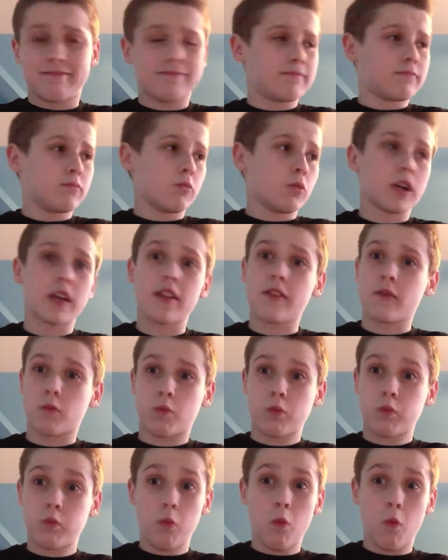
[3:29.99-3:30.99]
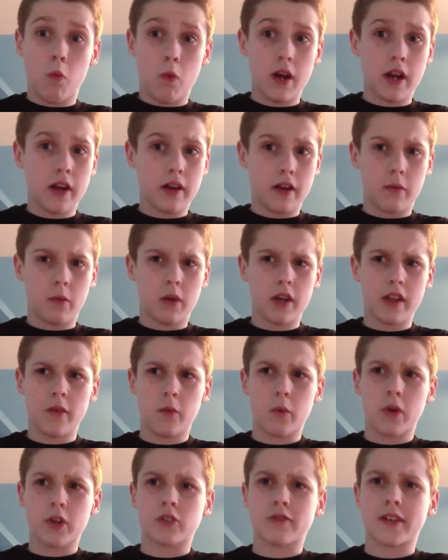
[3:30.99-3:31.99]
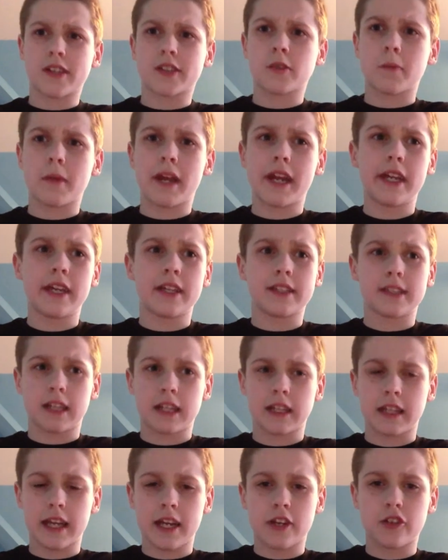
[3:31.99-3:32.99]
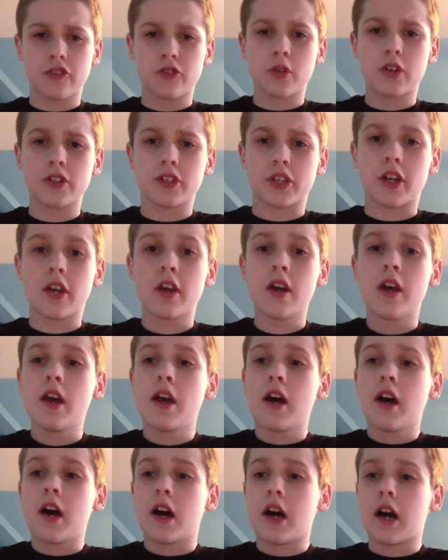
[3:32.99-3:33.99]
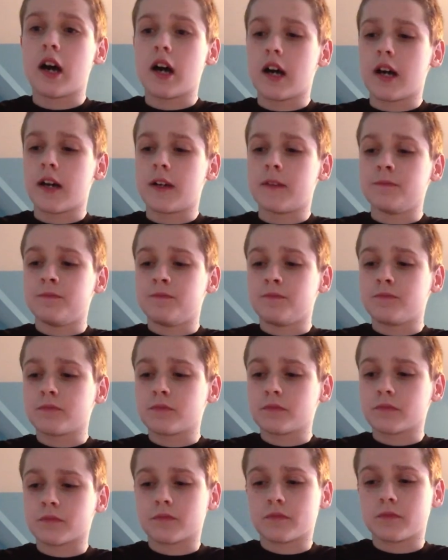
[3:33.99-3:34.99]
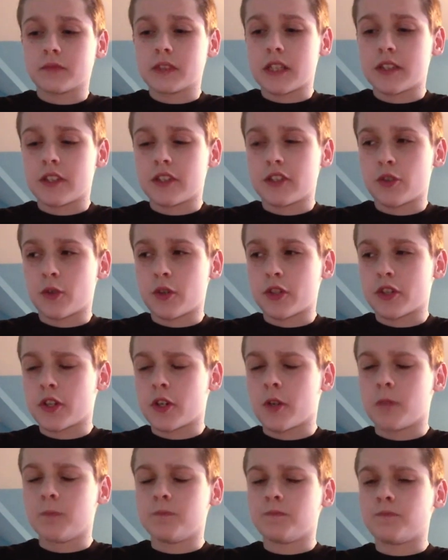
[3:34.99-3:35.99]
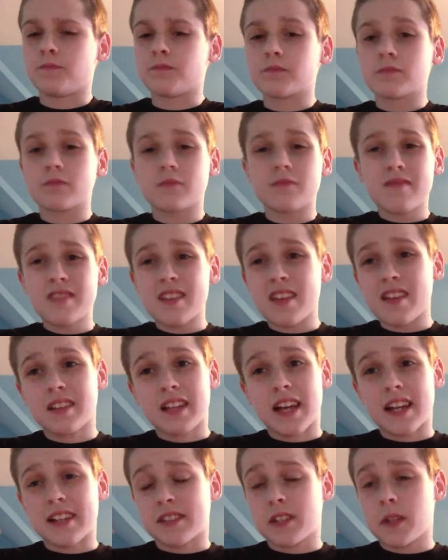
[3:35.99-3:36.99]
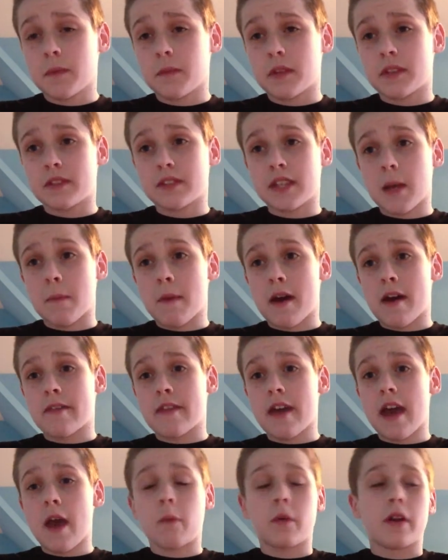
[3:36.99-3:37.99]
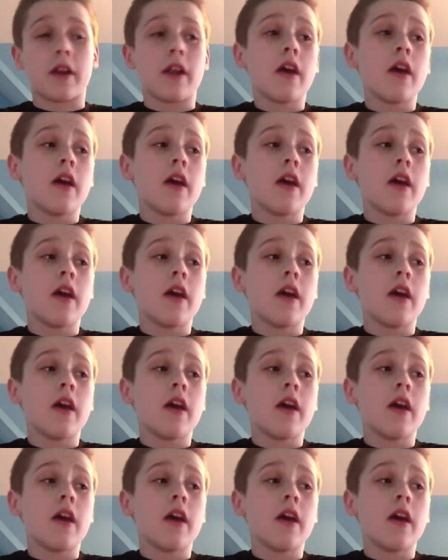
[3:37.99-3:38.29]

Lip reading: one of the worst WrestleManias in Atlanta, Georgia, at the Georgia Dome. A lot of stuff to say about that one.